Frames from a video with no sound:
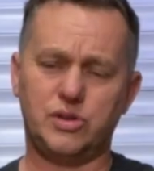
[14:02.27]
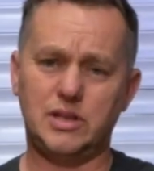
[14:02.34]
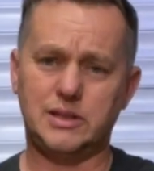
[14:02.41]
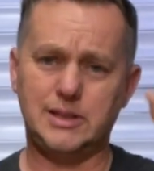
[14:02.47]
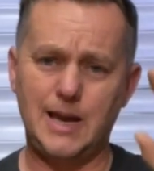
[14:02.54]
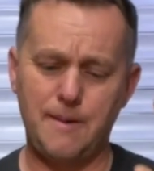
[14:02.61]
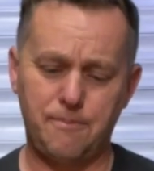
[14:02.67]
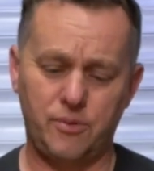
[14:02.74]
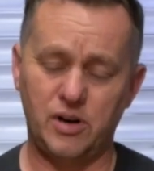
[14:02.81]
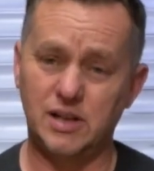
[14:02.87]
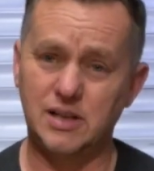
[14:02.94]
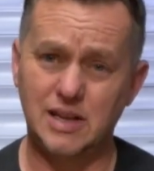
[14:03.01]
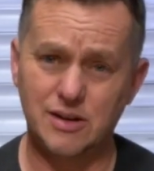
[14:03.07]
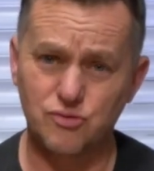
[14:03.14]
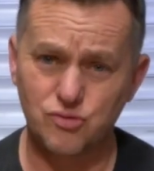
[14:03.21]
the debris,
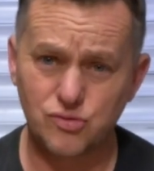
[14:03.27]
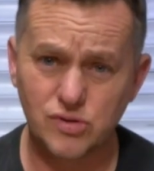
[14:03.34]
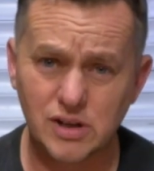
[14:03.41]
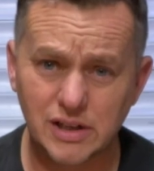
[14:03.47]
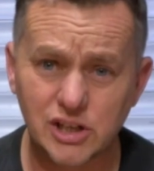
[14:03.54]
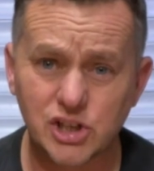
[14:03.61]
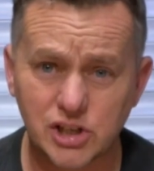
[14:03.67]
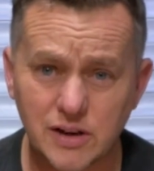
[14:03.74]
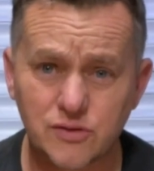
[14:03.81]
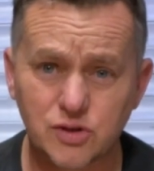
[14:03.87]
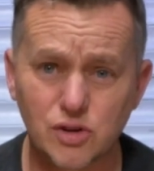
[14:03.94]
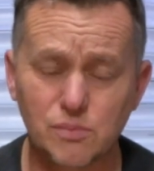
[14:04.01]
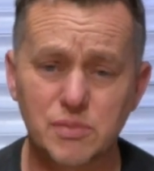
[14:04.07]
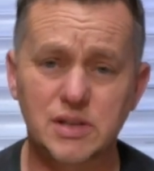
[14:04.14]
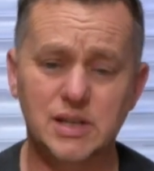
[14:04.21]
it really shifts
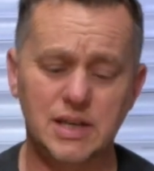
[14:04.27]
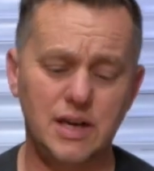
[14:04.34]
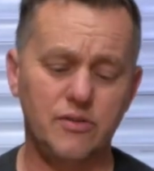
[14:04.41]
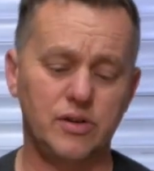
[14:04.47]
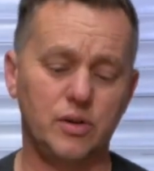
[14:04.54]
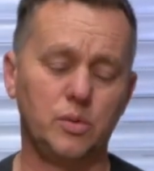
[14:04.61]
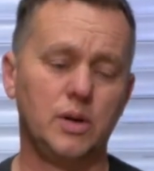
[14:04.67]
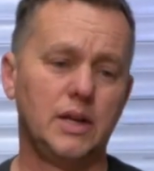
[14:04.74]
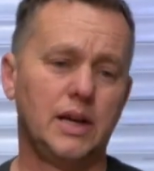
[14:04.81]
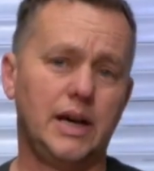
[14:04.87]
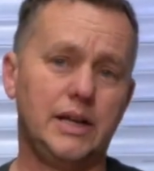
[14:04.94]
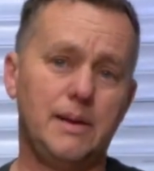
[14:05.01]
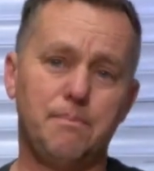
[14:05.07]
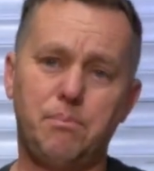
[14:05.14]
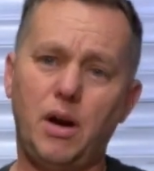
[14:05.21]
some material
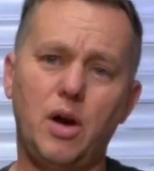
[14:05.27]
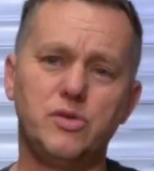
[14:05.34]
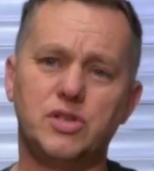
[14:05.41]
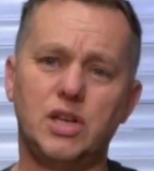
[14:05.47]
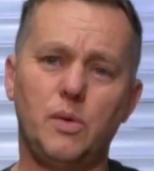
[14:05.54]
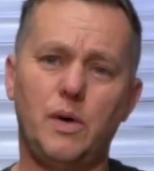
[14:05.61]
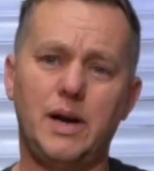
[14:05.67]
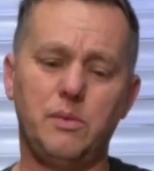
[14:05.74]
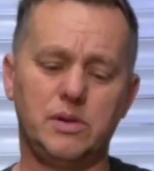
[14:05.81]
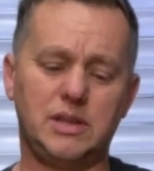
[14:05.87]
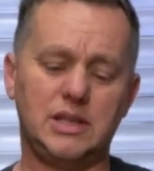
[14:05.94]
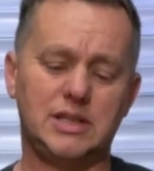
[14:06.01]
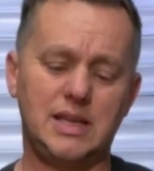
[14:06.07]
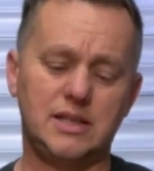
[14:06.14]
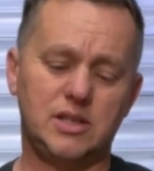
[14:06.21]
and it blows it away with
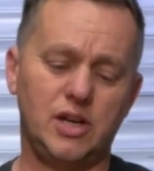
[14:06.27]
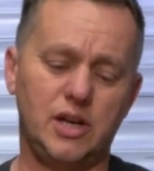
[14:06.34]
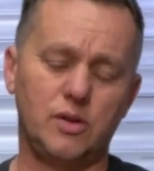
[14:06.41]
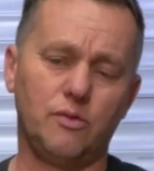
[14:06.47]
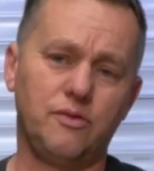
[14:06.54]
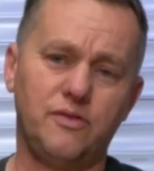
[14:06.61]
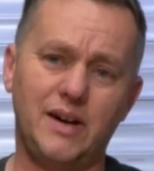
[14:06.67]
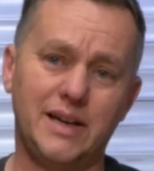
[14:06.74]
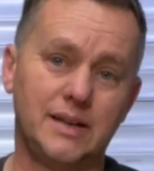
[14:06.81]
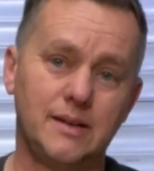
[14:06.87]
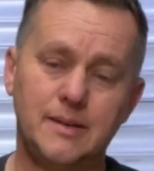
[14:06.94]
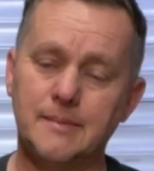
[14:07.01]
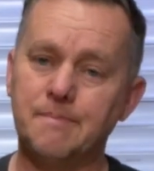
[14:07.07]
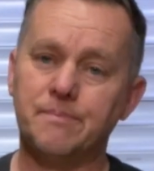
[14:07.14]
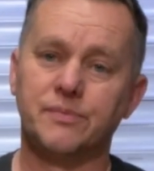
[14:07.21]
this internal fan.
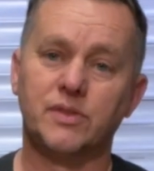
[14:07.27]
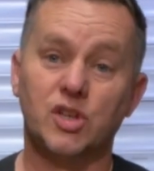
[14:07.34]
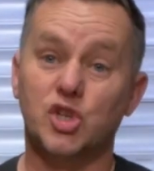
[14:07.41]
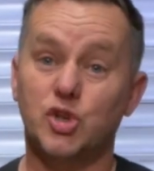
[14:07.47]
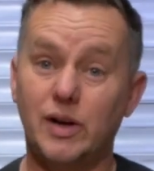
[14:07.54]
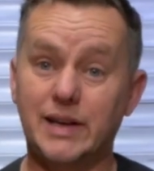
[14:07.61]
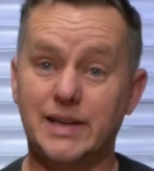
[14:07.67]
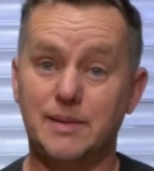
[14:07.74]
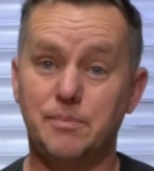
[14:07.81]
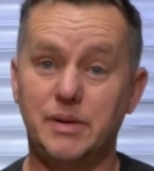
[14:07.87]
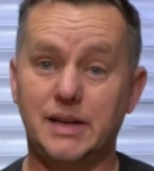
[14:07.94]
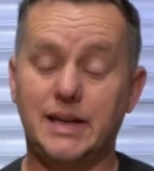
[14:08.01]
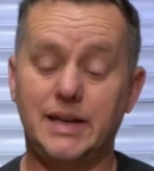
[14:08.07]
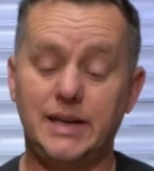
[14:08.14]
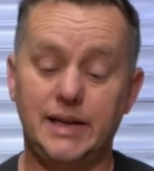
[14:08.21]
Cracking bit
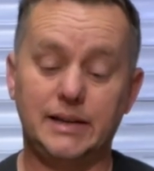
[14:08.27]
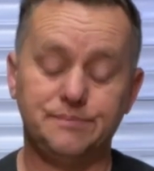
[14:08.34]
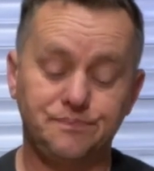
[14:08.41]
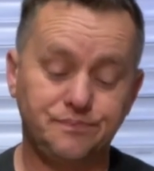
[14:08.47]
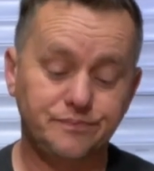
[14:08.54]
of kit.